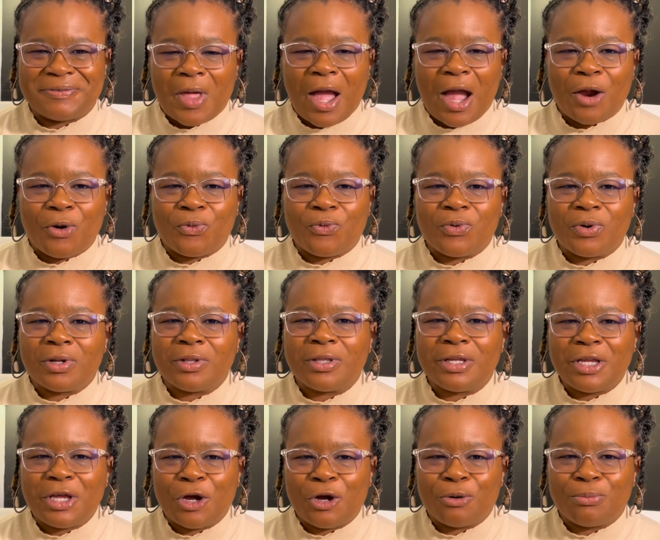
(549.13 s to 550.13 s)
I
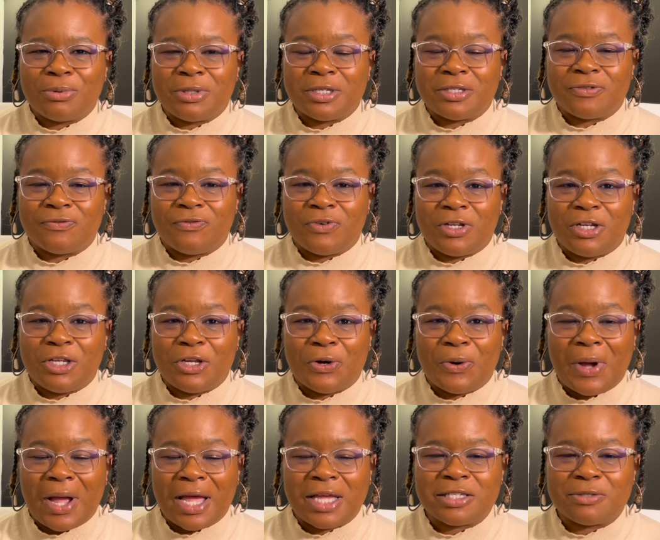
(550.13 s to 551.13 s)
really hope this video
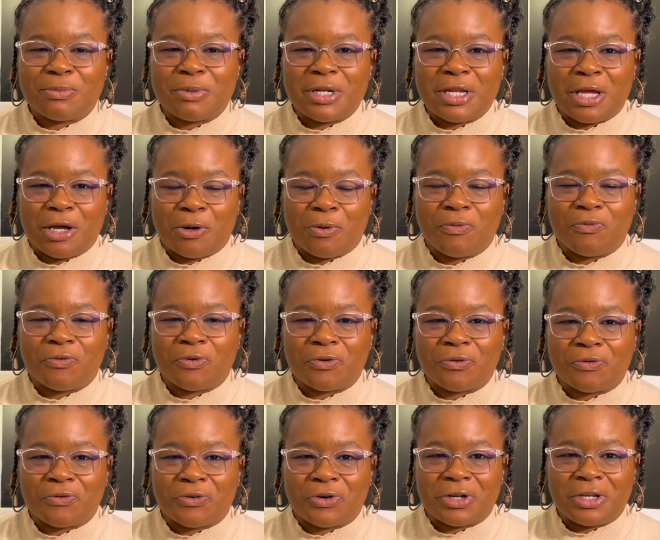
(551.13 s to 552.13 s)
has been helpful
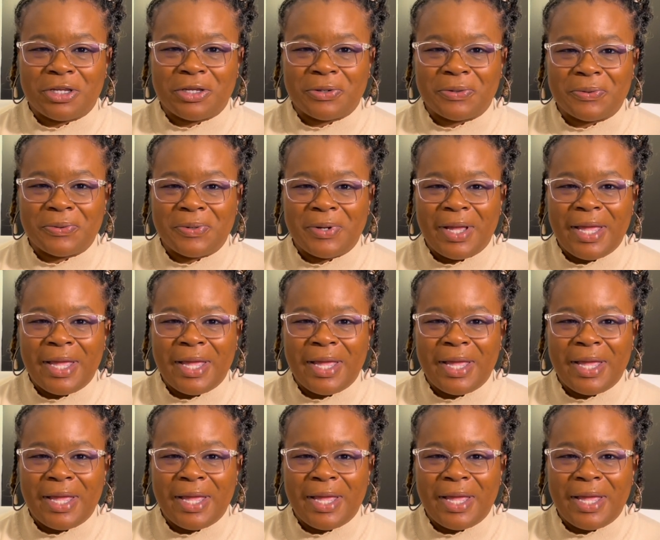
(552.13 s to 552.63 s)
for you.